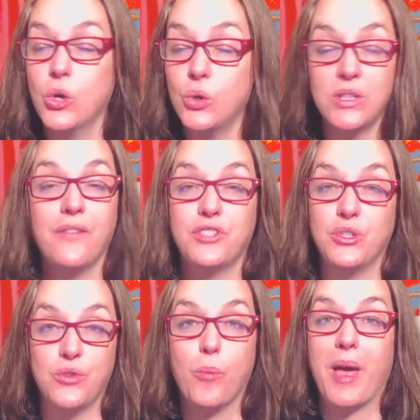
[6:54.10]
who loves
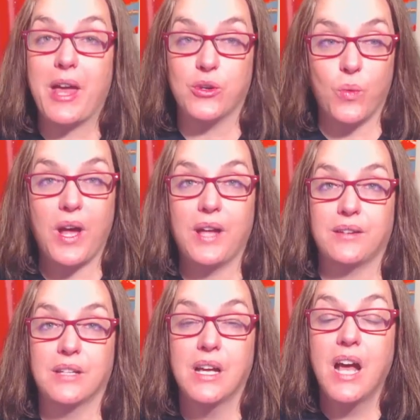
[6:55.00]
you no matter
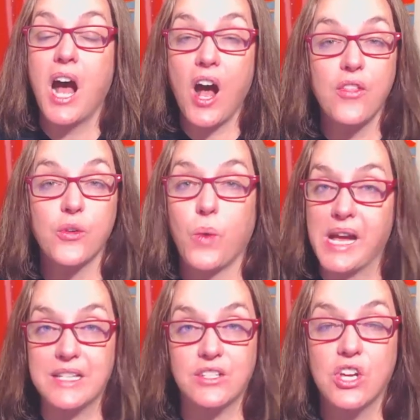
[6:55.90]
what.
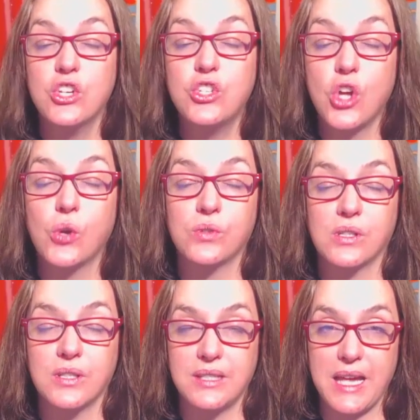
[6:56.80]
Otherwise,
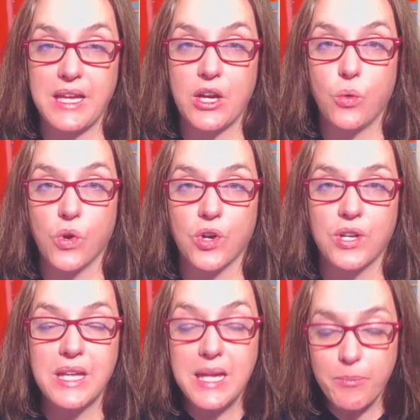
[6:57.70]
don't say a
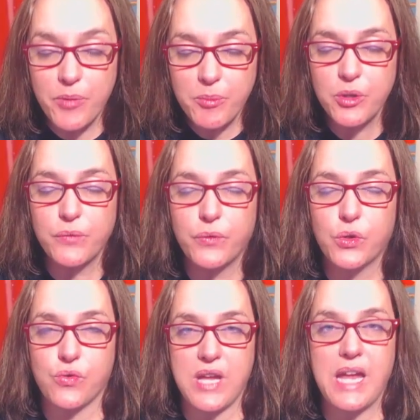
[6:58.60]
word. Keep the beautiful
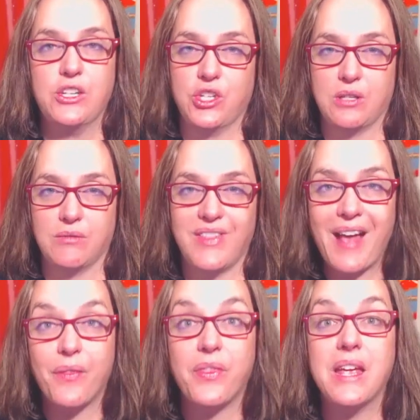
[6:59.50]
creation,
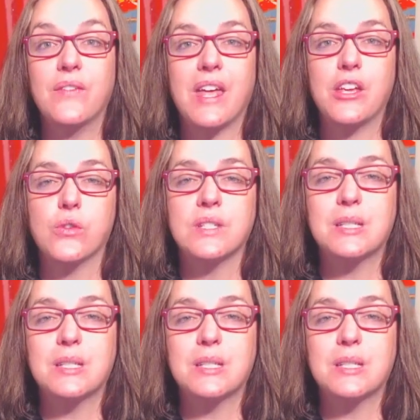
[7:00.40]
that thing that you're